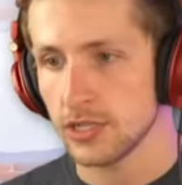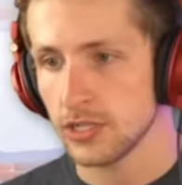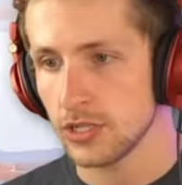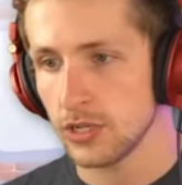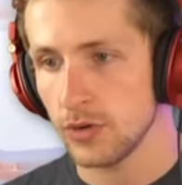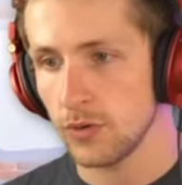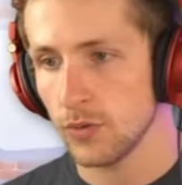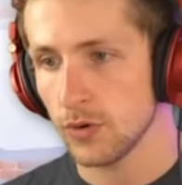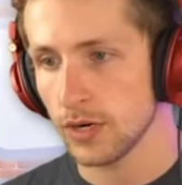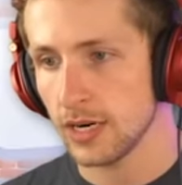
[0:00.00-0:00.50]

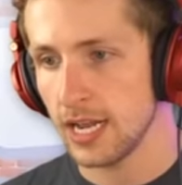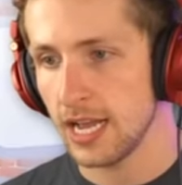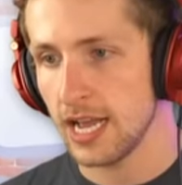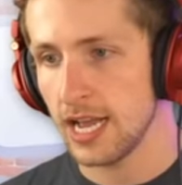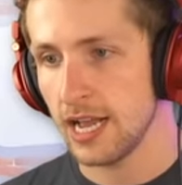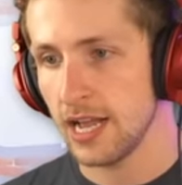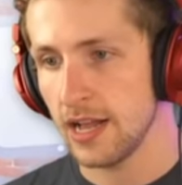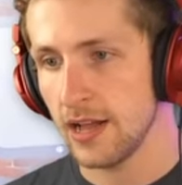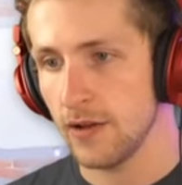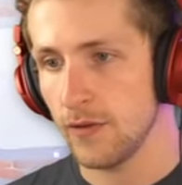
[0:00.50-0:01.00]
So we're gonna
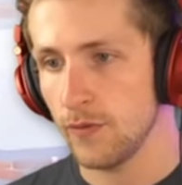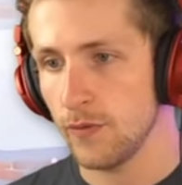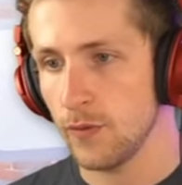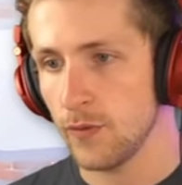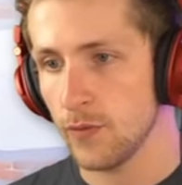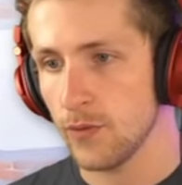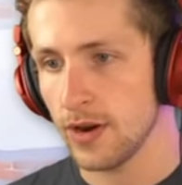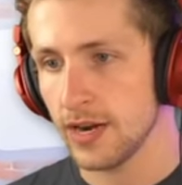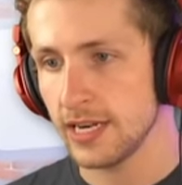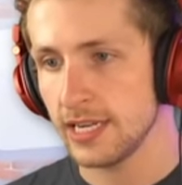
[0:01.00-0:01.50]
have
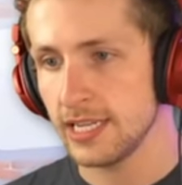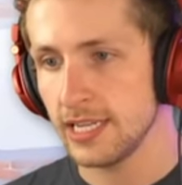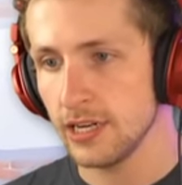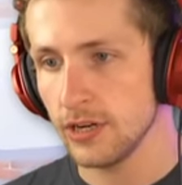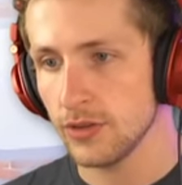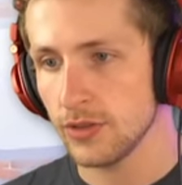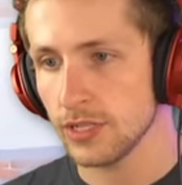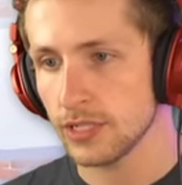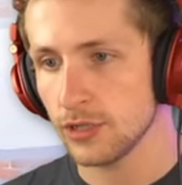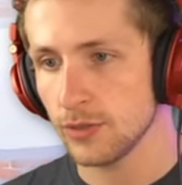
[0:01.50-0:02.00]
right
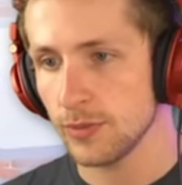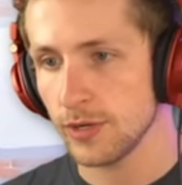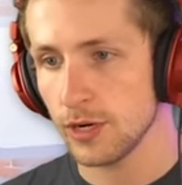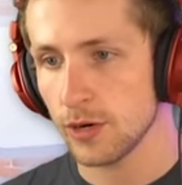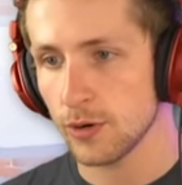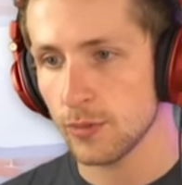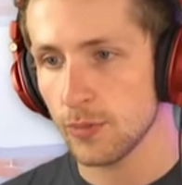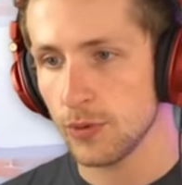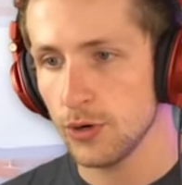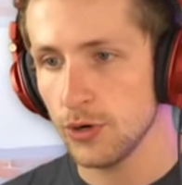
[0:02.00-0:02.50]
here. This will be
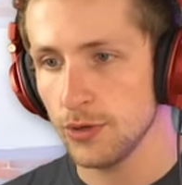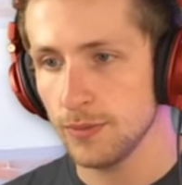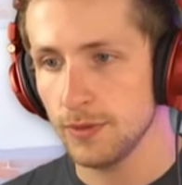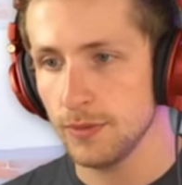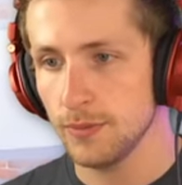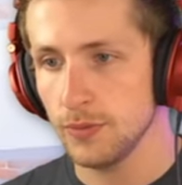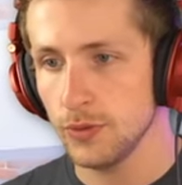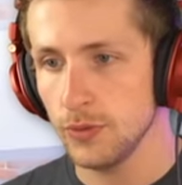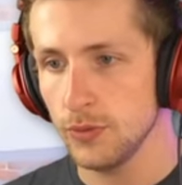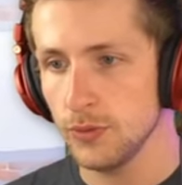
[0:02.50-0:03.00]
our perma
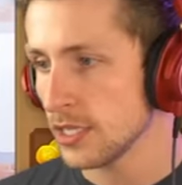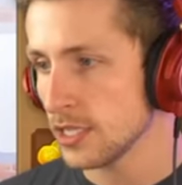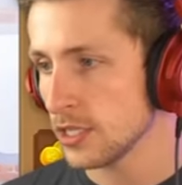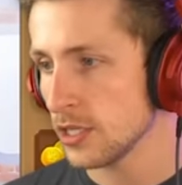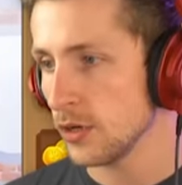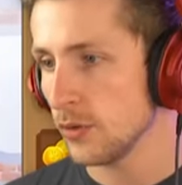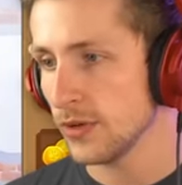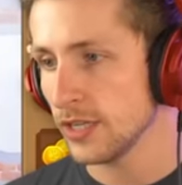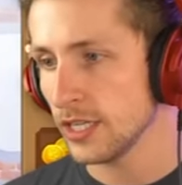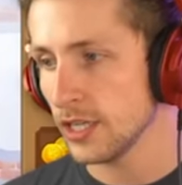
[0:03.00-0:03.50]
brew.
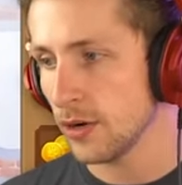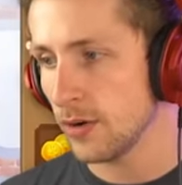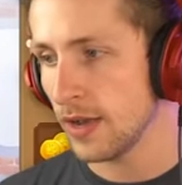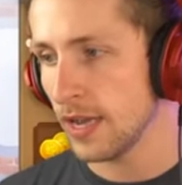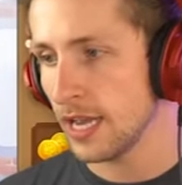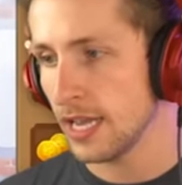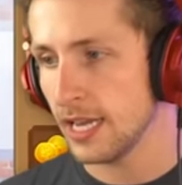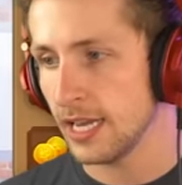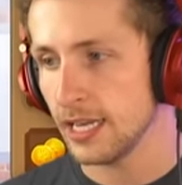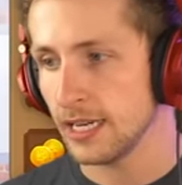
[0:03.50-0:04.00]
So we can go
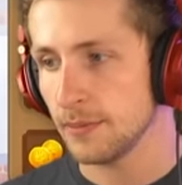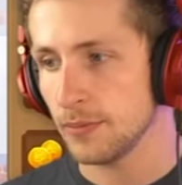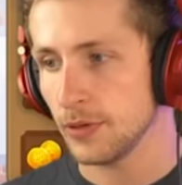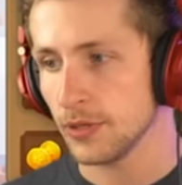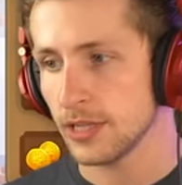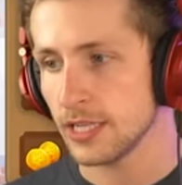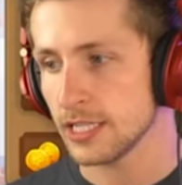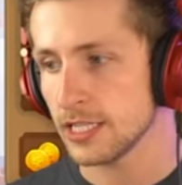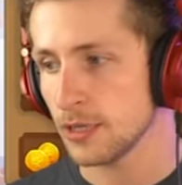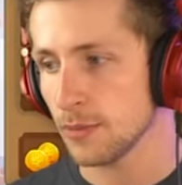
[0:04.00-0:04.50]
ahead,
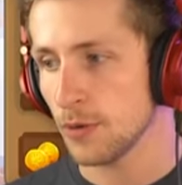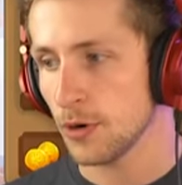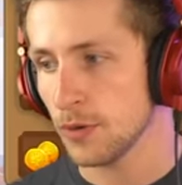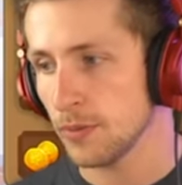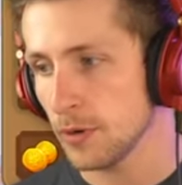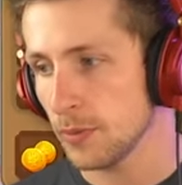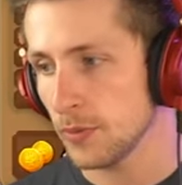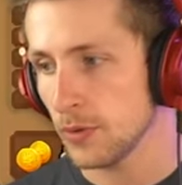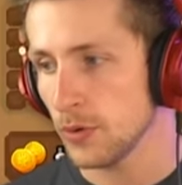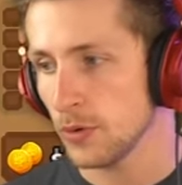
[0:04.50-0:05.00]
put this to
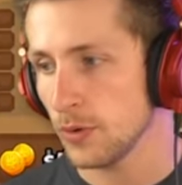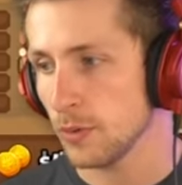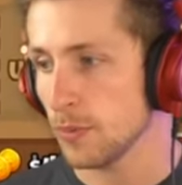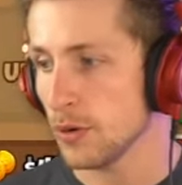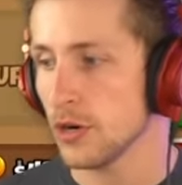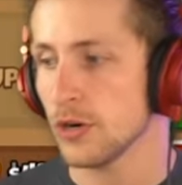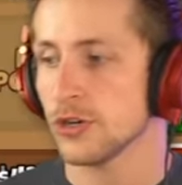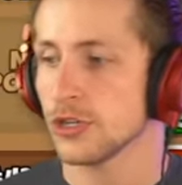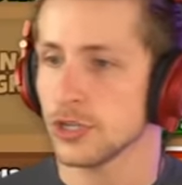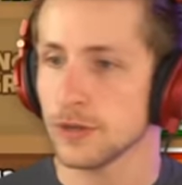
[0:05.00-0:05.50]
perma brew and
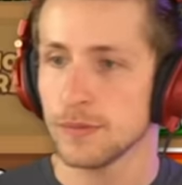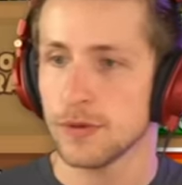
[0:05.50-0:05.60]
perishing